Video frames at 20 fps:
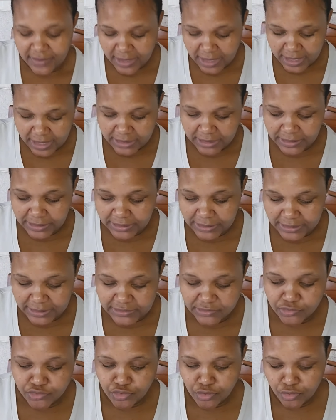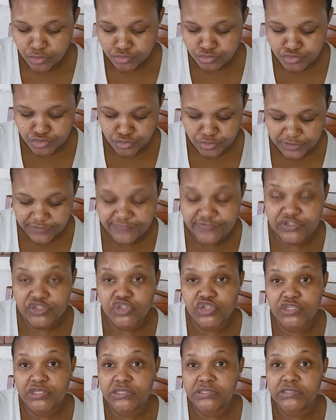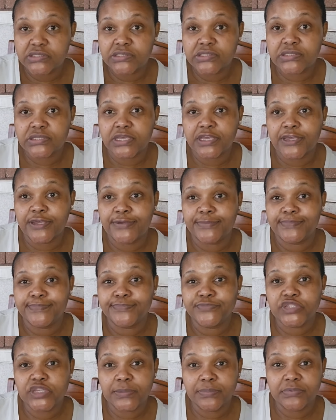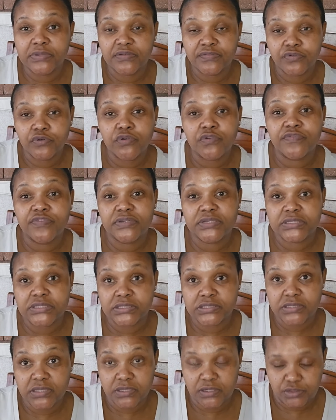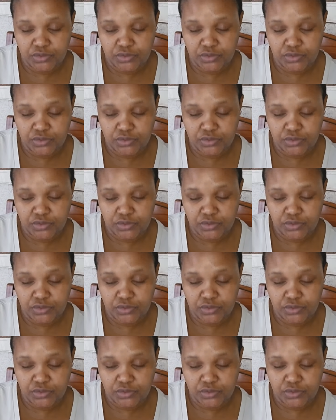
Then let's go to Ephesians um, chapter 4 verses